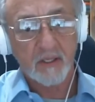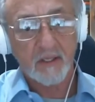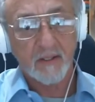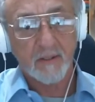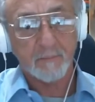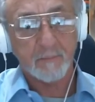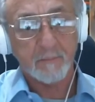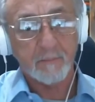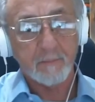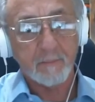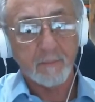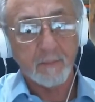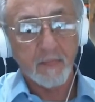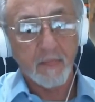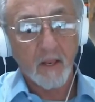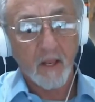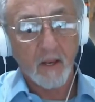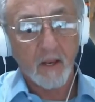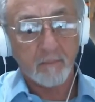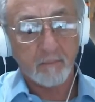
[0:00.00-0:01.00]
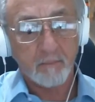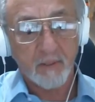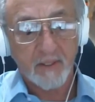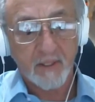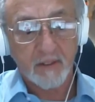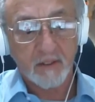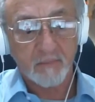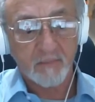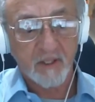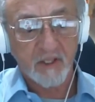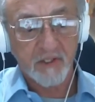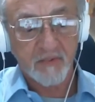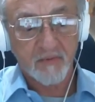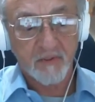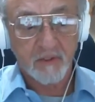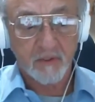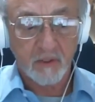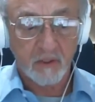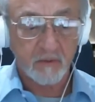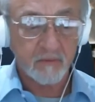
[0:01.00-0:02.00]
Um, but at the base
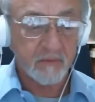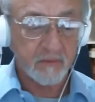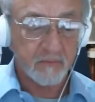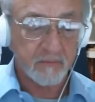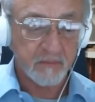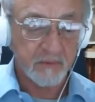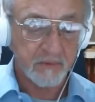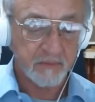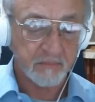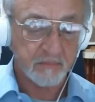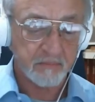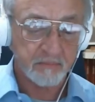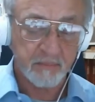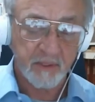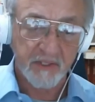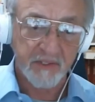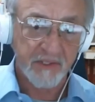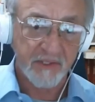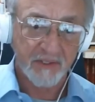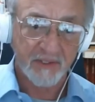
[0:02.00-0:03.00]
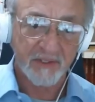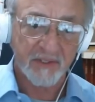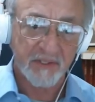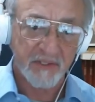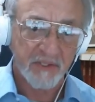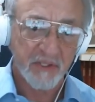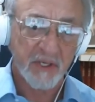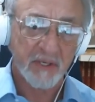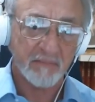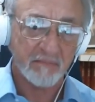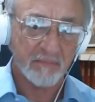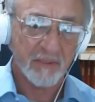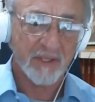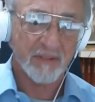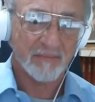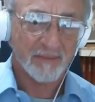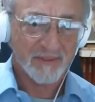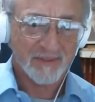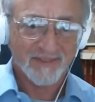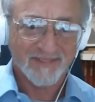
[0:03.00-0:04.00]
of it all, we're basically the same
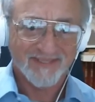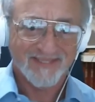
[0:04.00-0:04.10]
people.